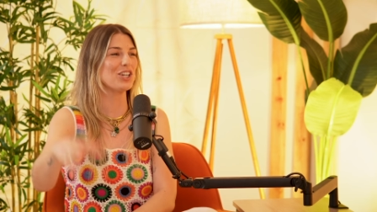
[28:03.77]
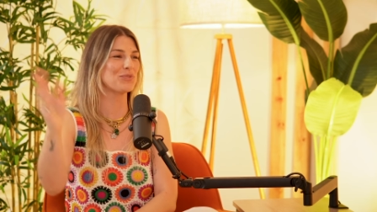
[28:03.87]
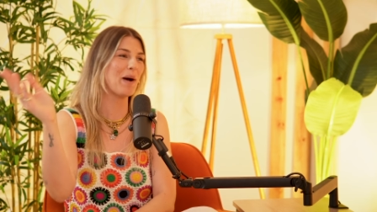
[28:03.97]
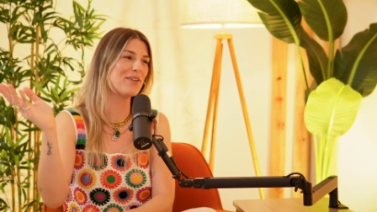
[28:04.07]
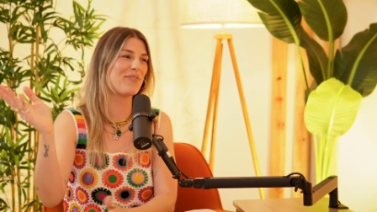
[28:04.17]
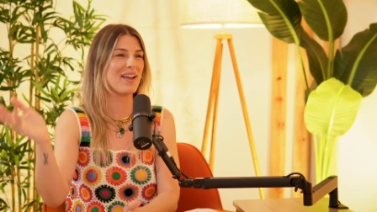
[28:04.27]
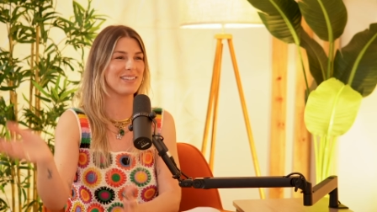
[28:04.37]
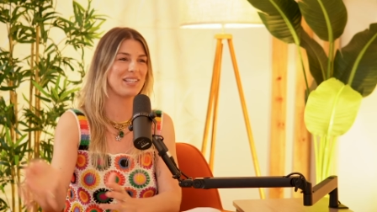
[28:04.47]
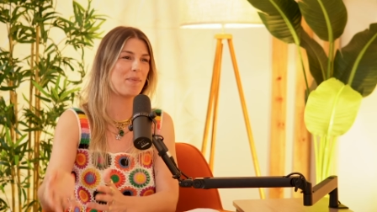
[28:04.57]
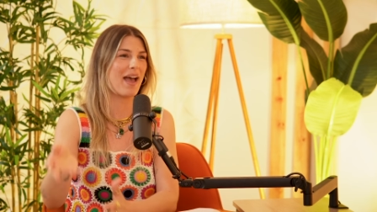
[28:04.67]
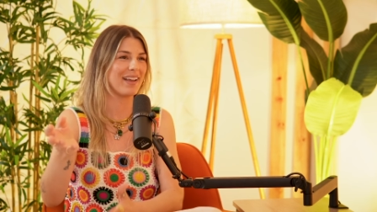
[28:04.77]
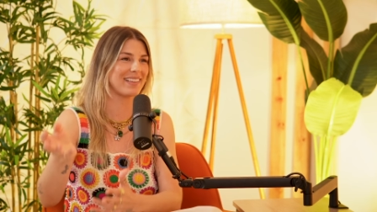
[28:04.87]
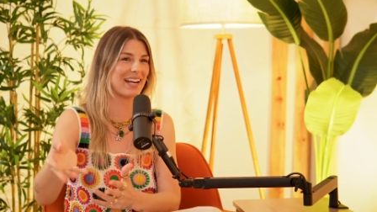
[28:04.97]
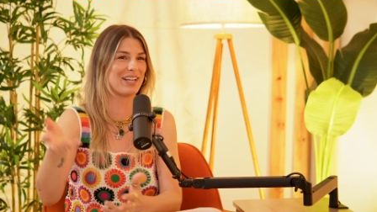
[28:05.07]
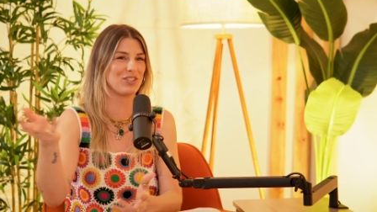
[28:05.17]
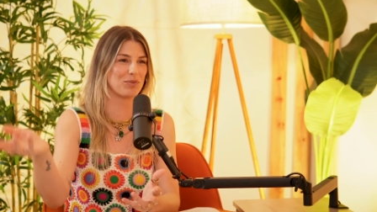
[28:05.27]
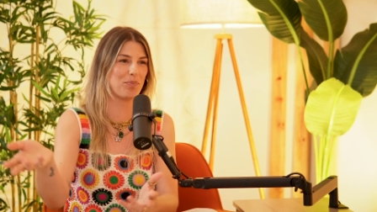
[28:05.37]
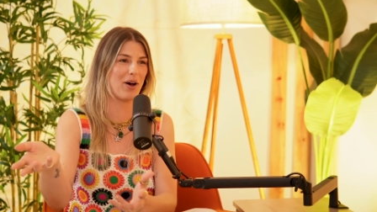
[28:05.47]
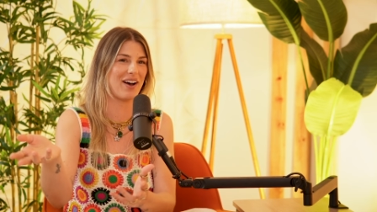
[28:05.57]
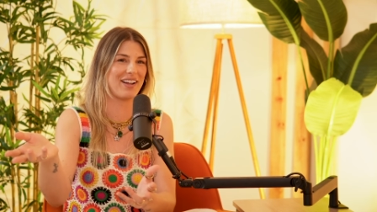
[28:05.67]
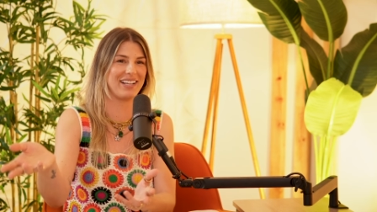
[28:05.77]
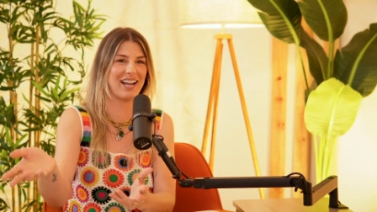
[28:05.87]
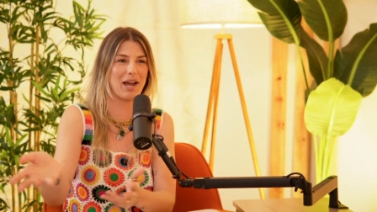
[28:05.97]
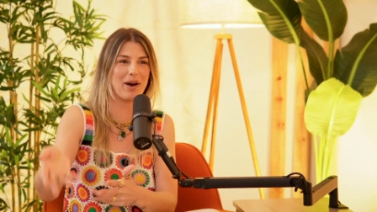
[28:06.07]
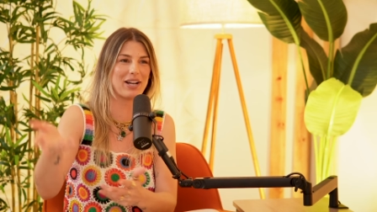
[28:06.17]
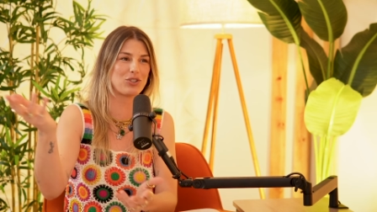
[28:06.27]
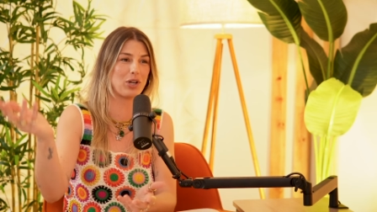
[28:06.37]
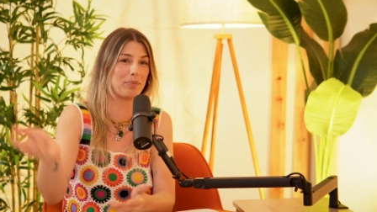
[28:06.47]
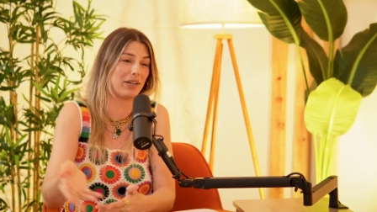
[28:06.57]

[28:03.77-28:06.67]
here's my fancy bag that I just bought and I'm on a trip.